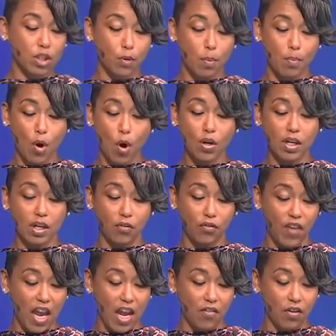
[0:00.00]
promoted, and
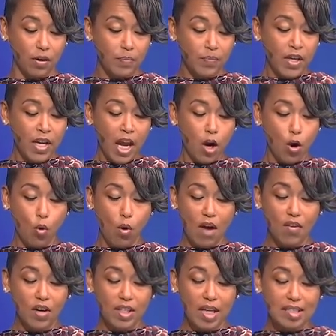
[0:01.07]
favored. And
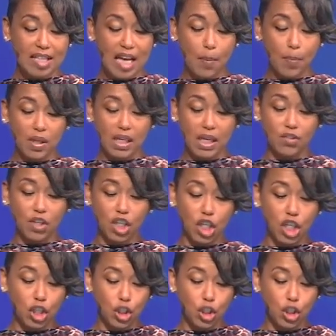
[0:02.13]
whoever does not believe the good